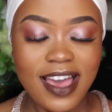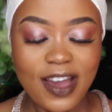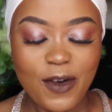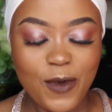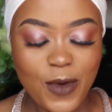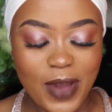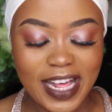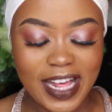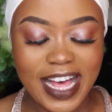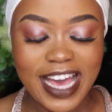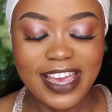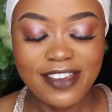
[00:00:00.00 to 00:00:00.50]

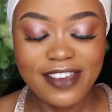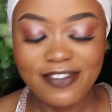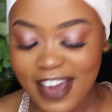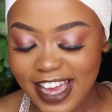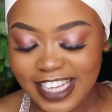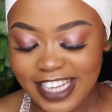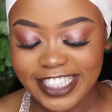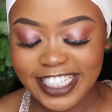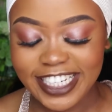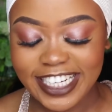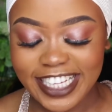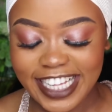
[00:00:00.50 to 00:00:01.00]
well, if
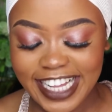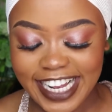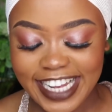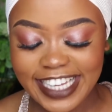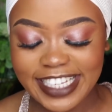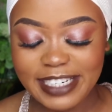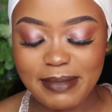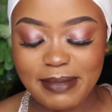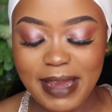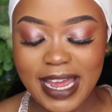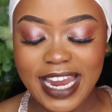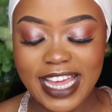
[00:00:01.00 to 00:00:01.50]
I didn't
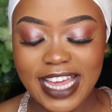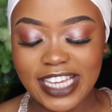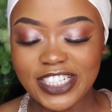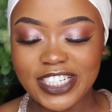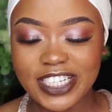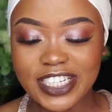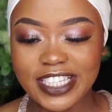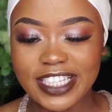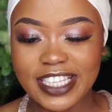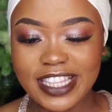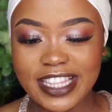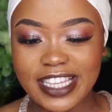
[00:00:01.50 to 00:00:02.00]
clean my
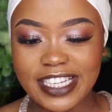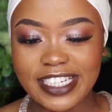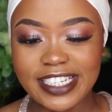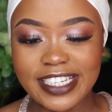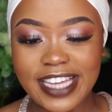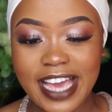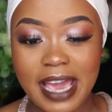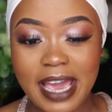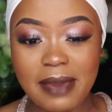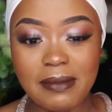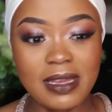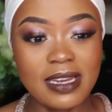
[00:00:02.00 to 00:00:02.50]
lashes at that
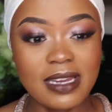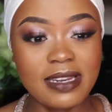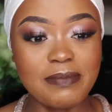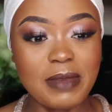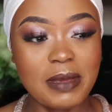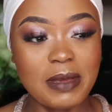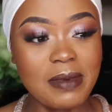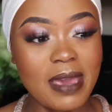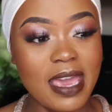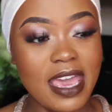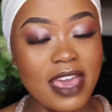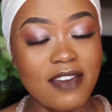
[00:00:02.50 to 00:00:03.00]
time and
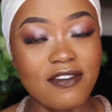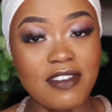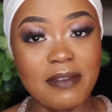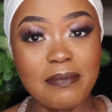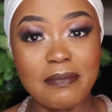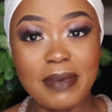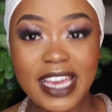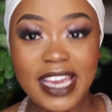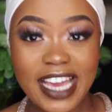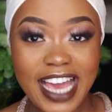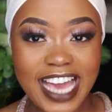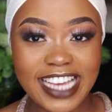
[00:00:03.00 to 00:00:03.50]
maybe I have a
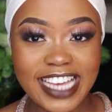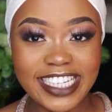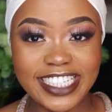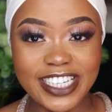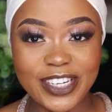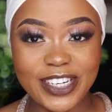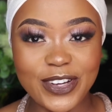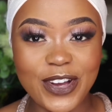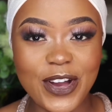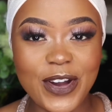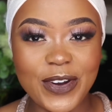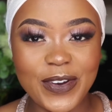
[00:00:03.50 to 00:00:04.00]
pink
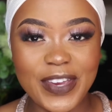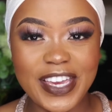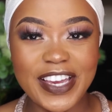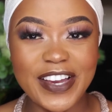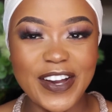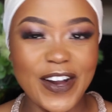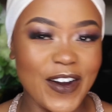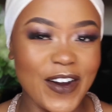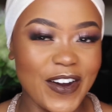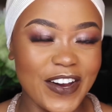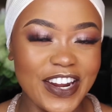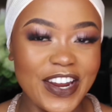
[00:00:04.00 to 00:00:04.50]
eyeshadow going
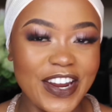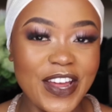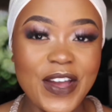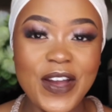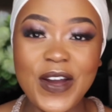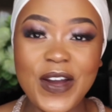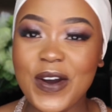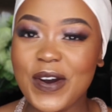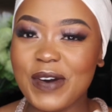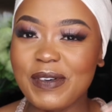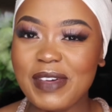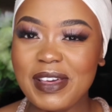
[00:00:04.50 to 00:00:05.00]
on,
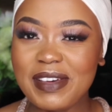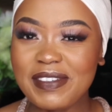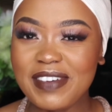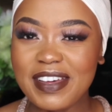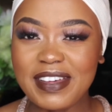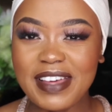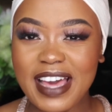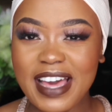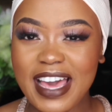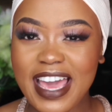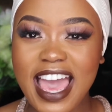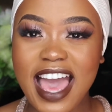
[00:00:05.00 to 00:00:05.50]
or maybe
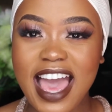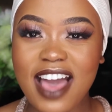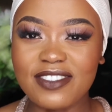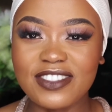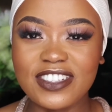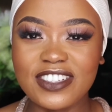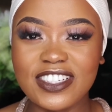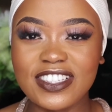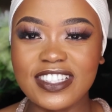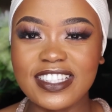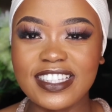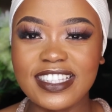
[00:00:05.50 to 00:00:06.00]
I
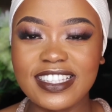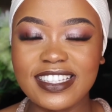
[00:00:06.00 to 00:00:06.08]
have just